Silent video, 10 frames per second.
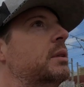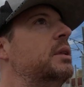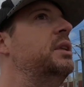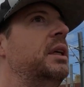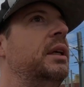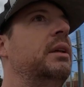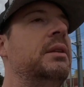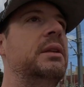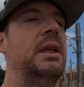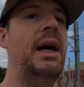to seeing
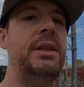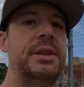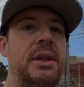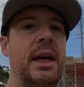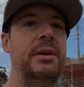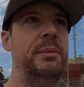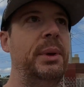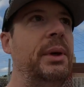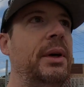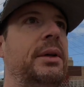the other side of
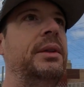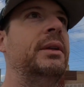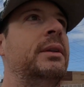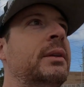Perth.